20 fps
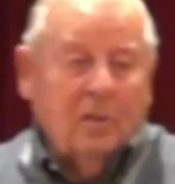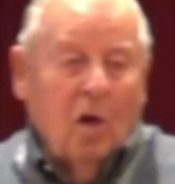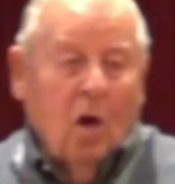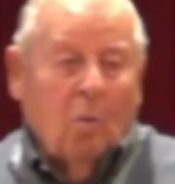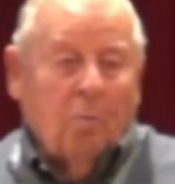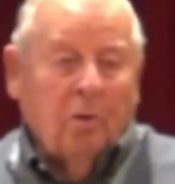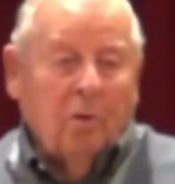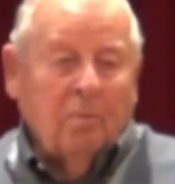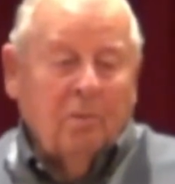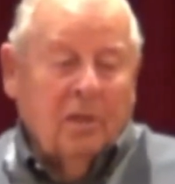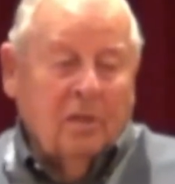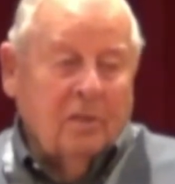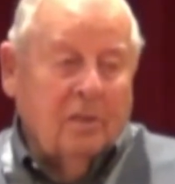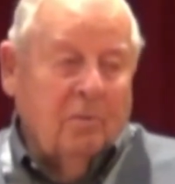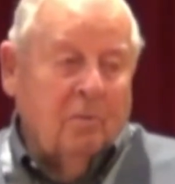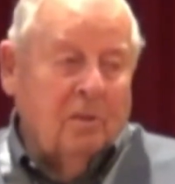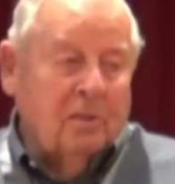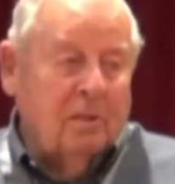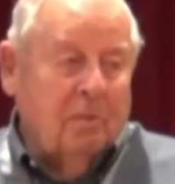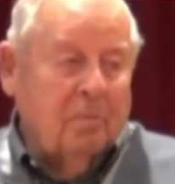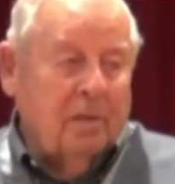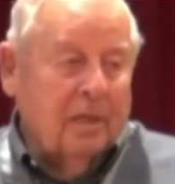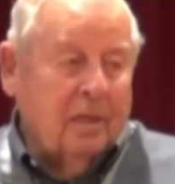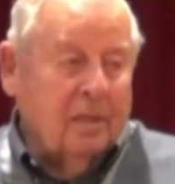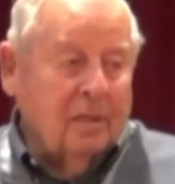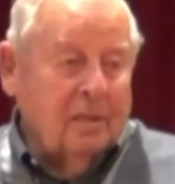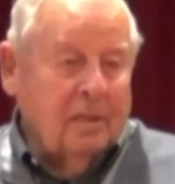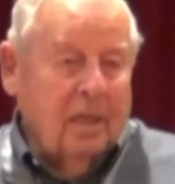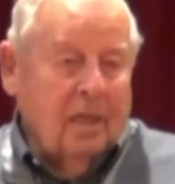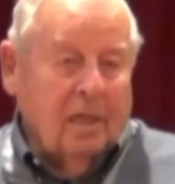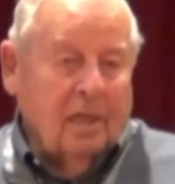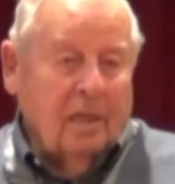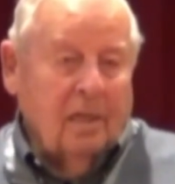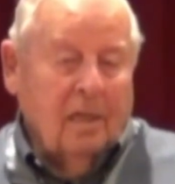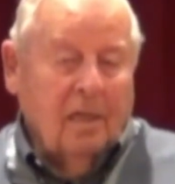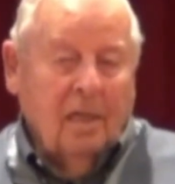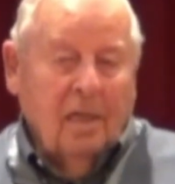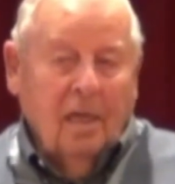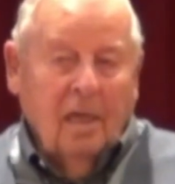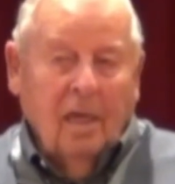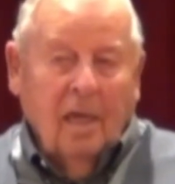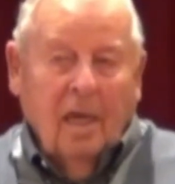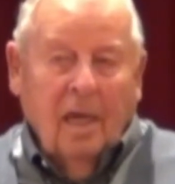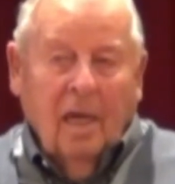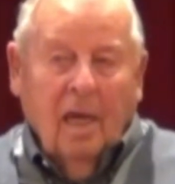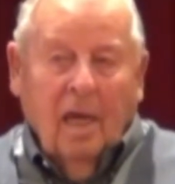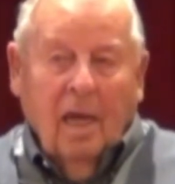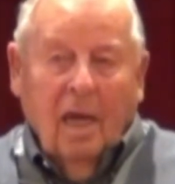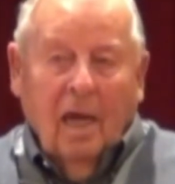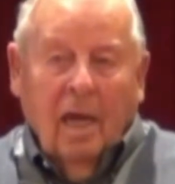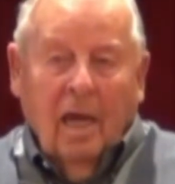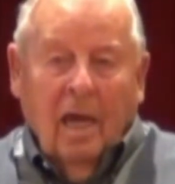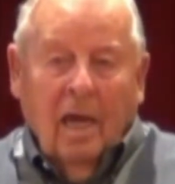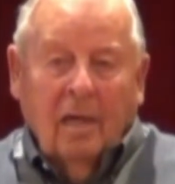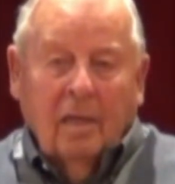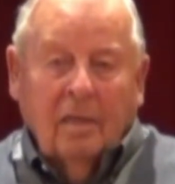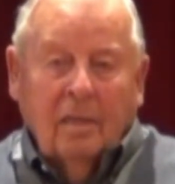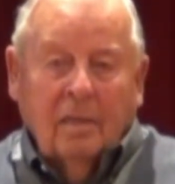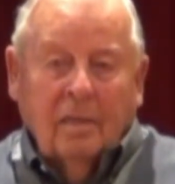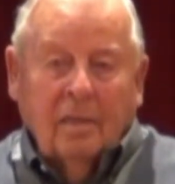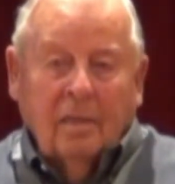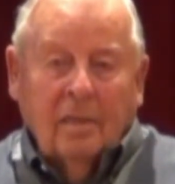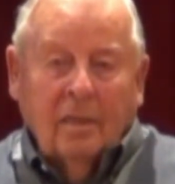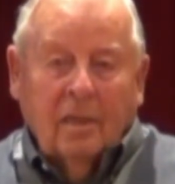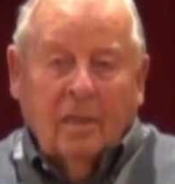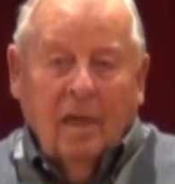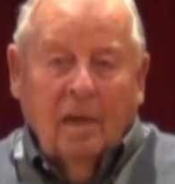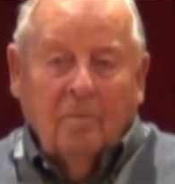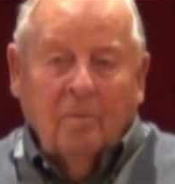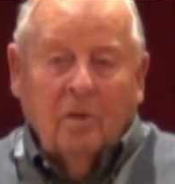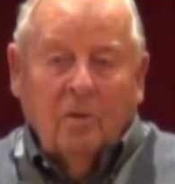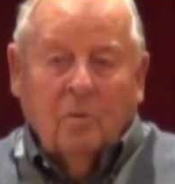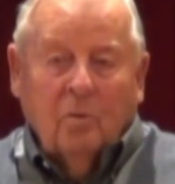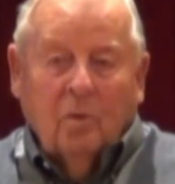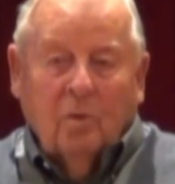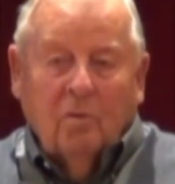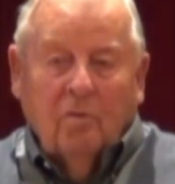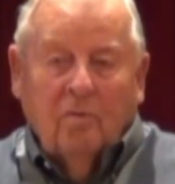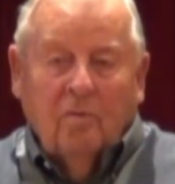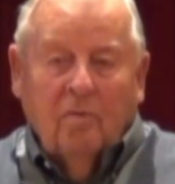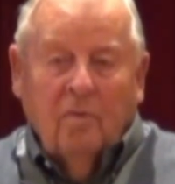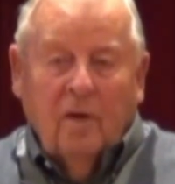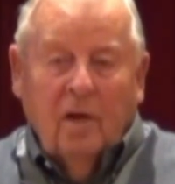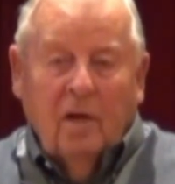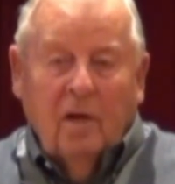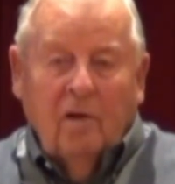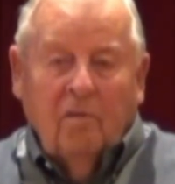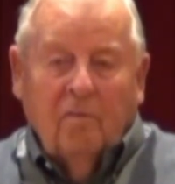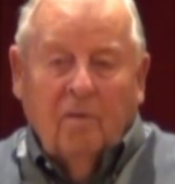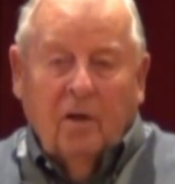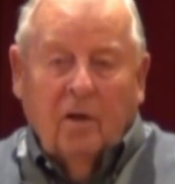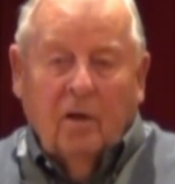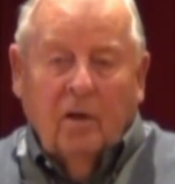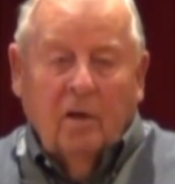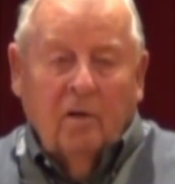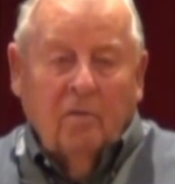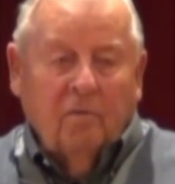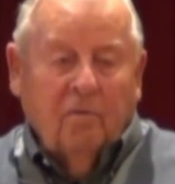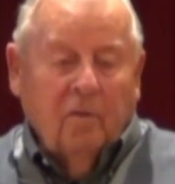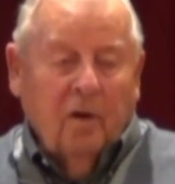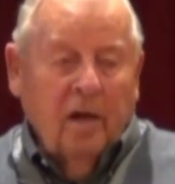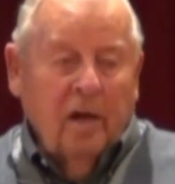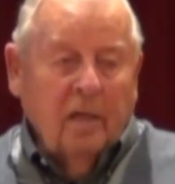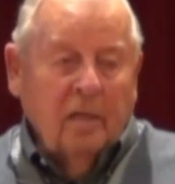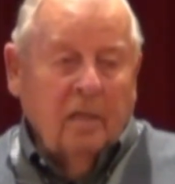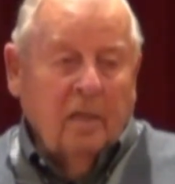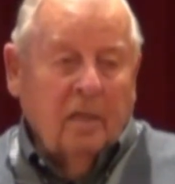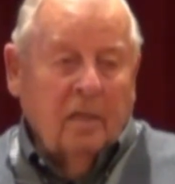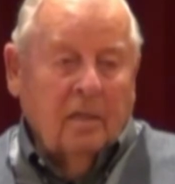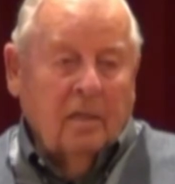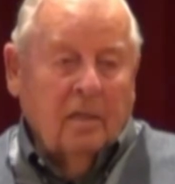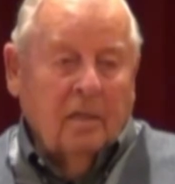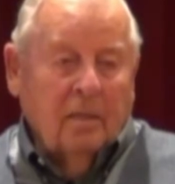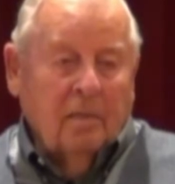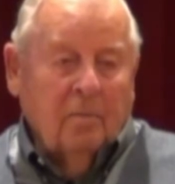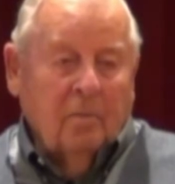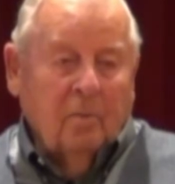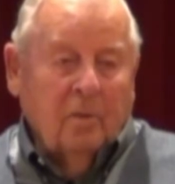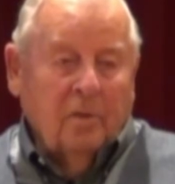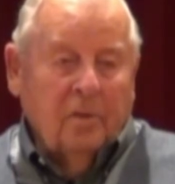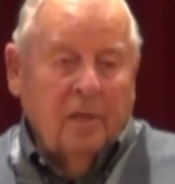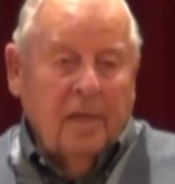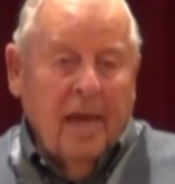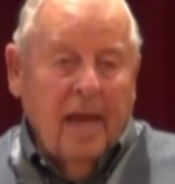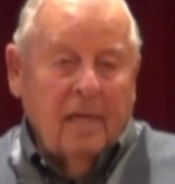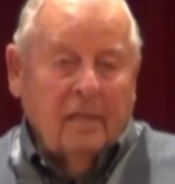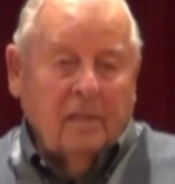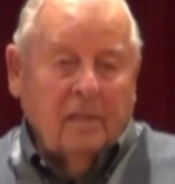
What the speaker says: biggest culprit because it was the biggest city. And the Kempners were very, very afraid that with